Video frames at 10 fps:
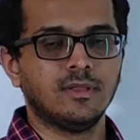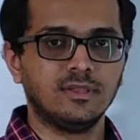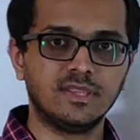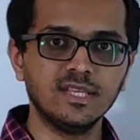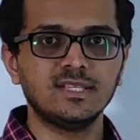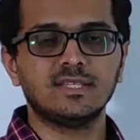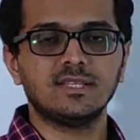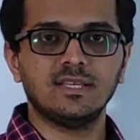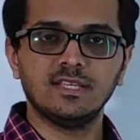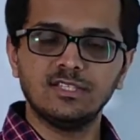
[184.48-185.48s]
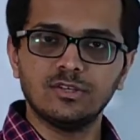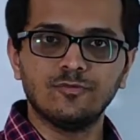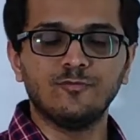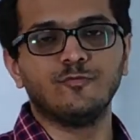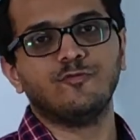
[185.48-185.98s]
This is
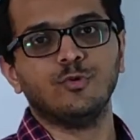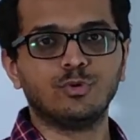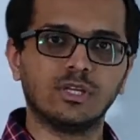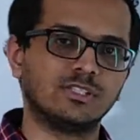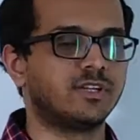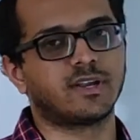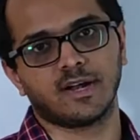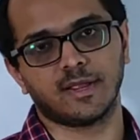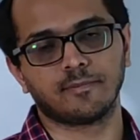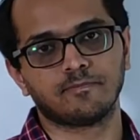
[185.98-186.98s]
futures trading.